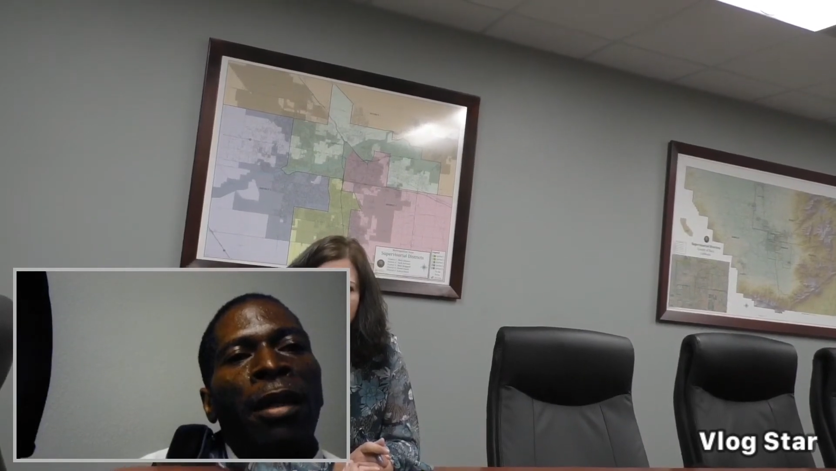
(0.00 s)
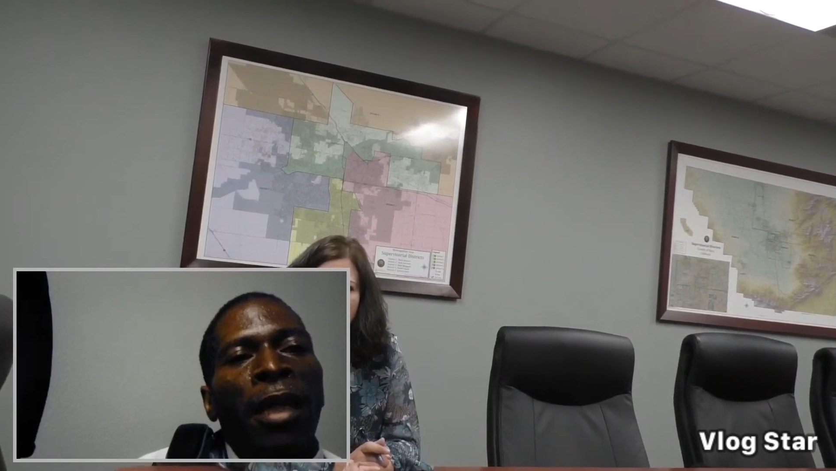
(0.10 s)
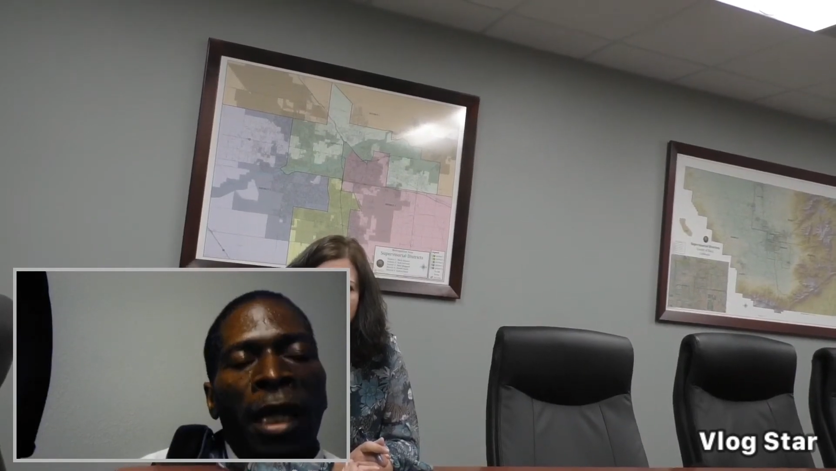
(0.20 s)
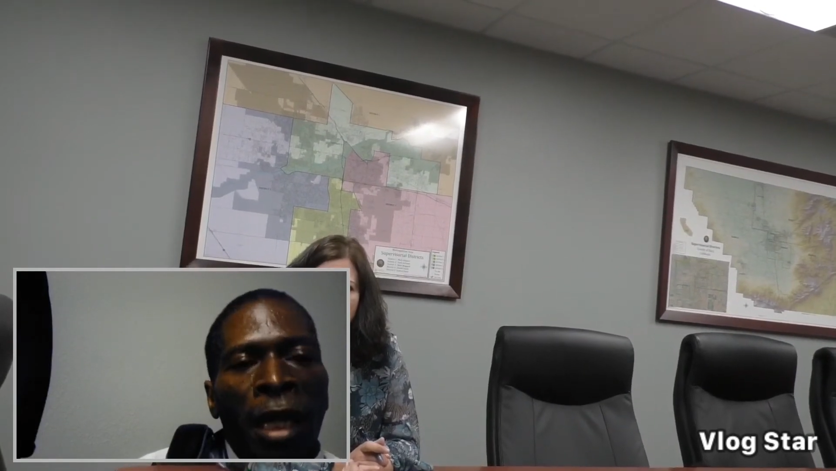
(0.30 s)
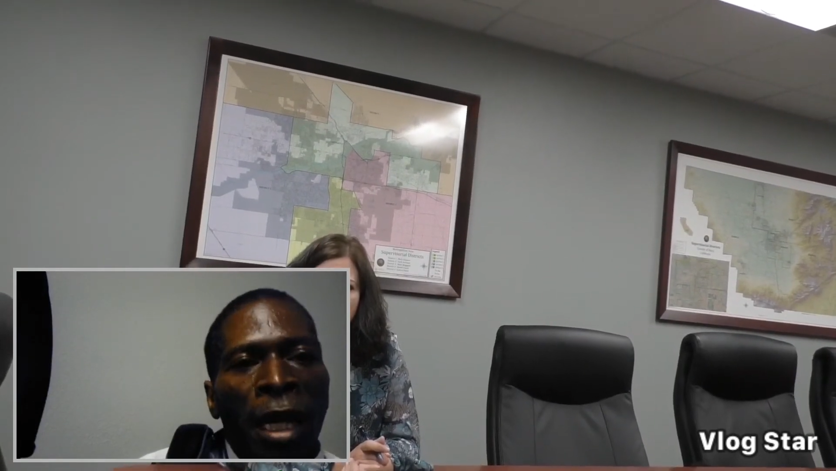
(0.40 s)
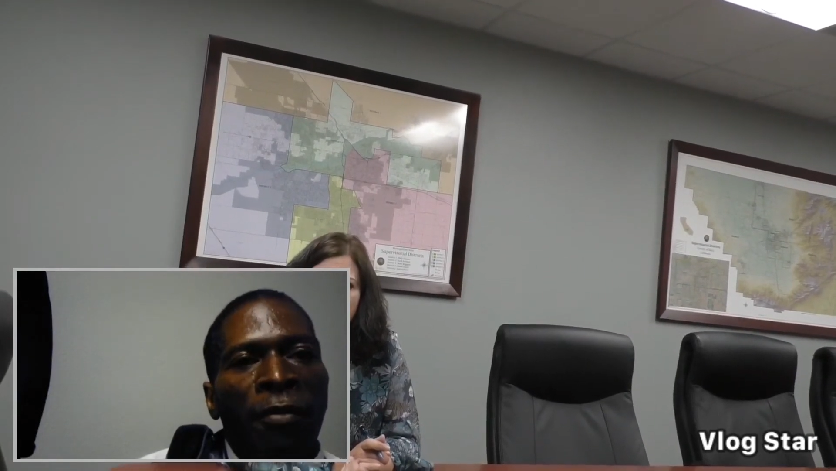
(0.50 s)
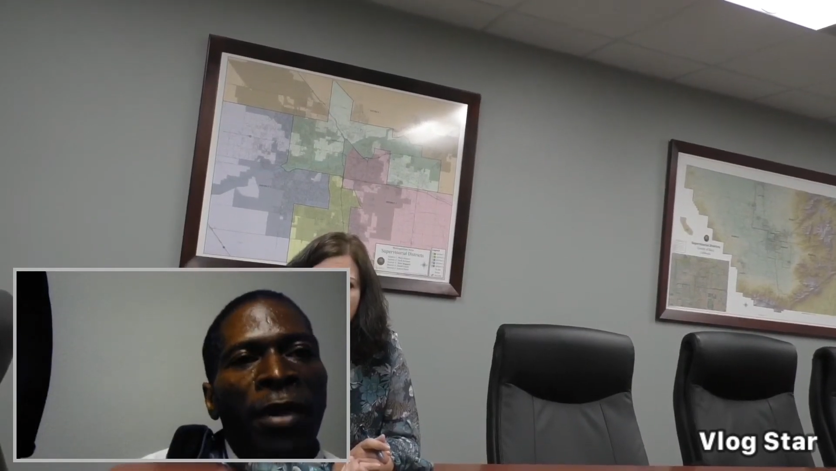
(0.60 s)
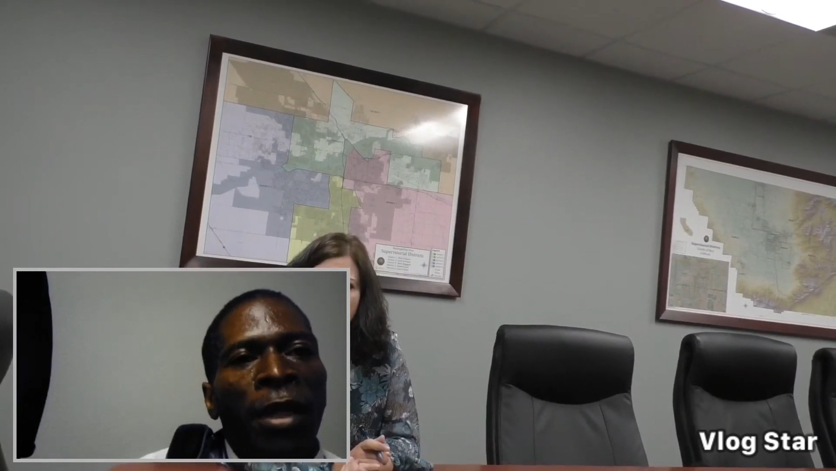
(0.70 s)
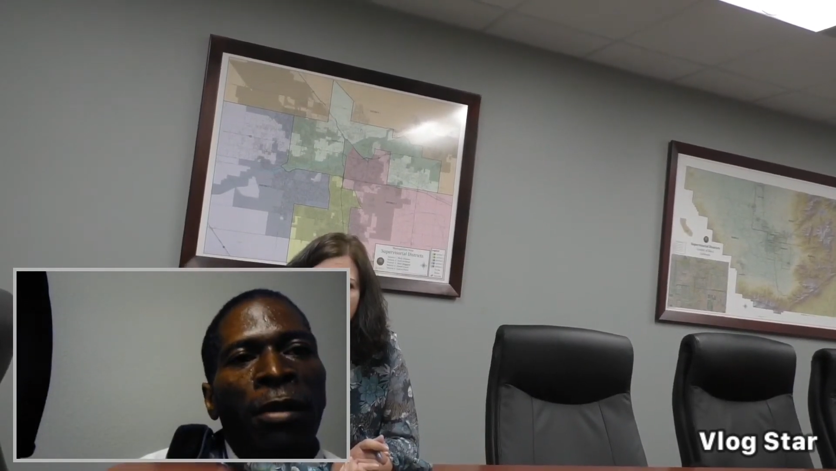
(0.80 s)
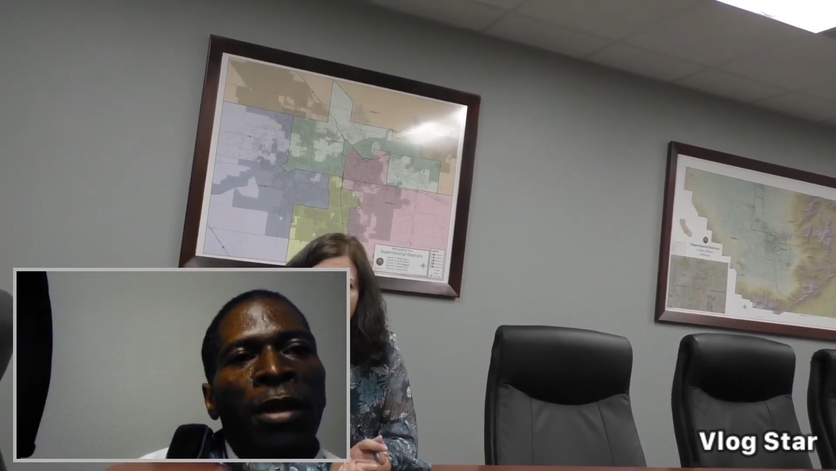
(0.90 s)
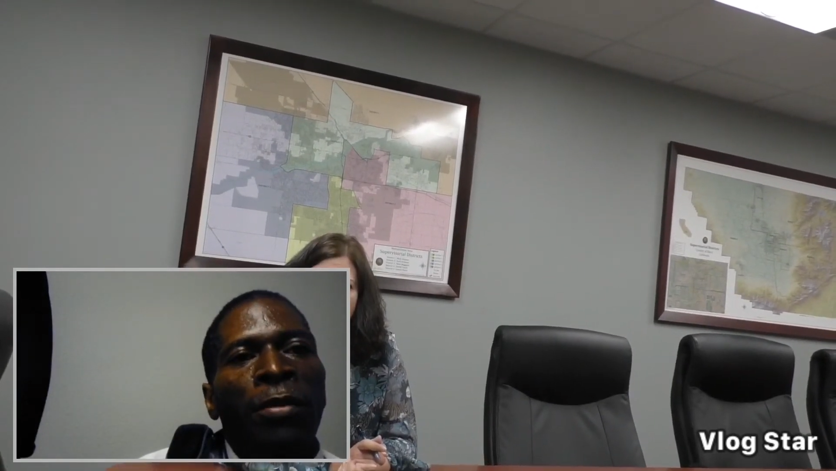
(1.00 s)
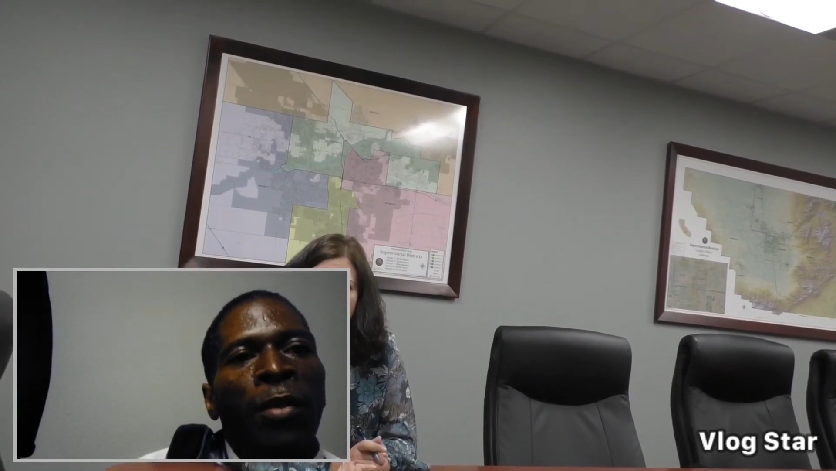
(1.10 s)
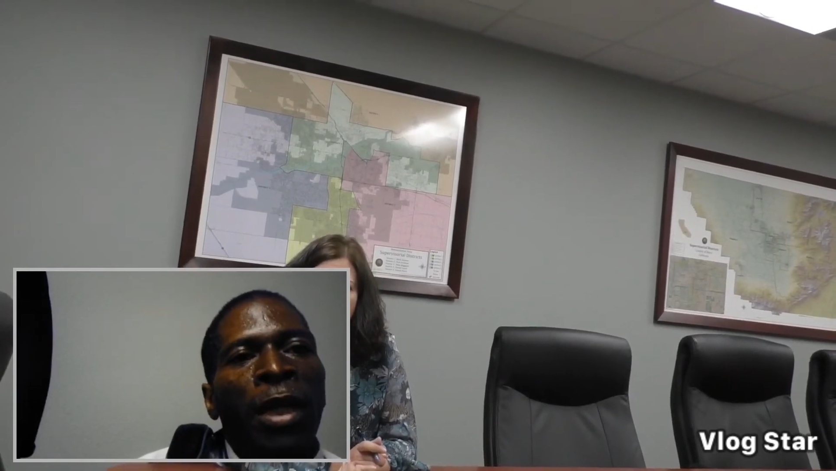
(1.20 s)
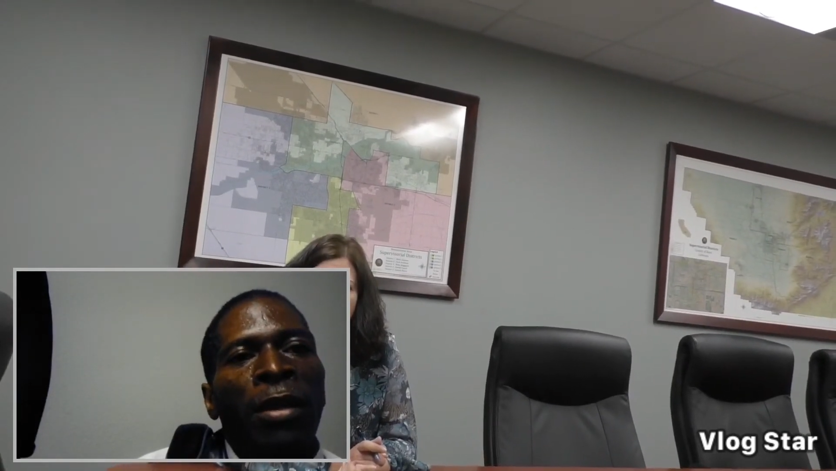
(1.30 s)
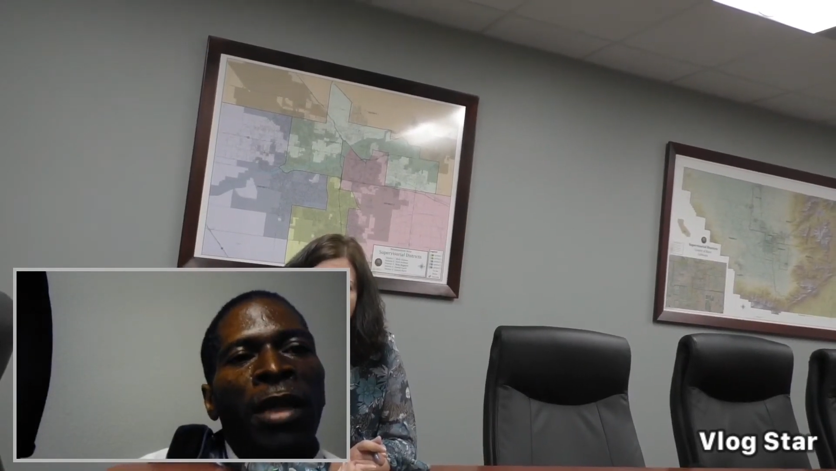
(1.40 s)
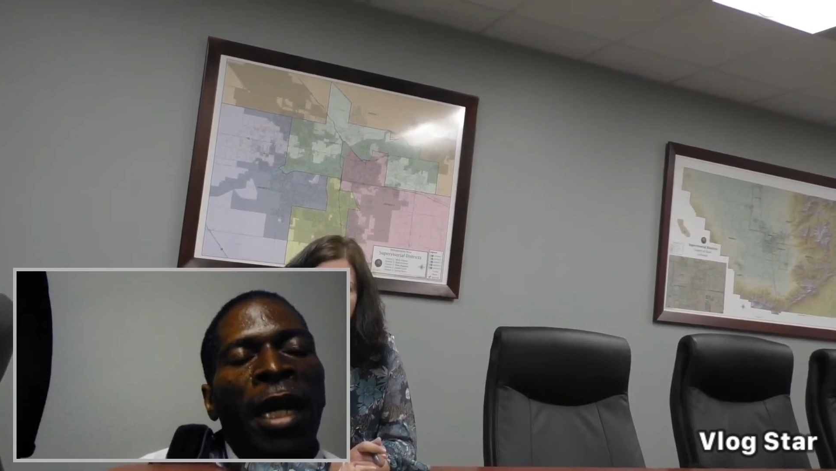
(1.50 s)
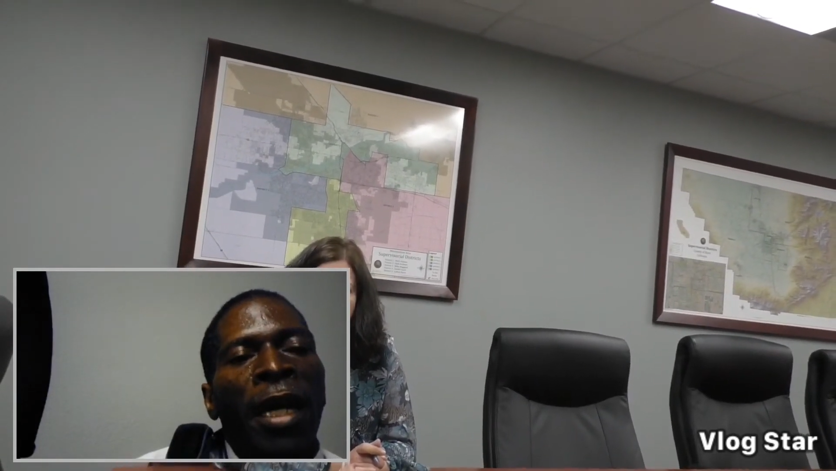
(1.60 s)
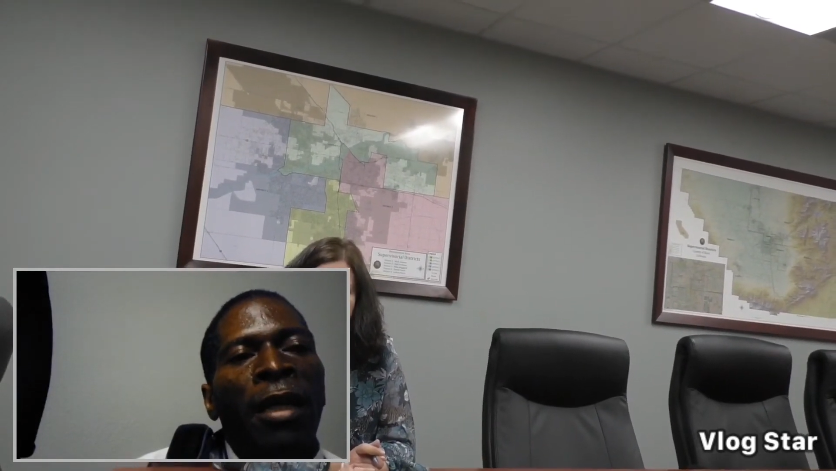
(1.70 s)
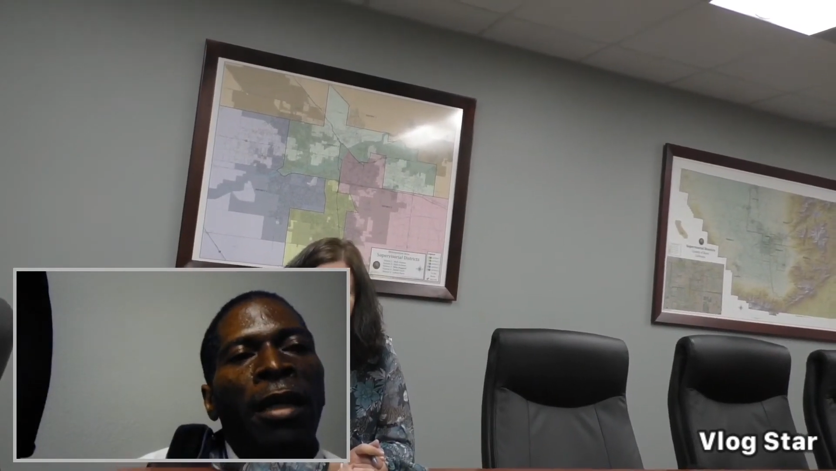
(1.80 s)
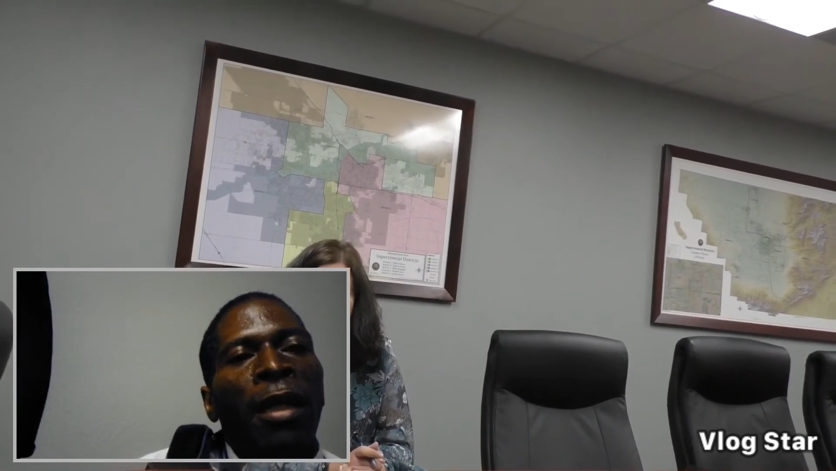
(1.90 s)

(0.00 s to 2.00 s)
and I have video as well as that,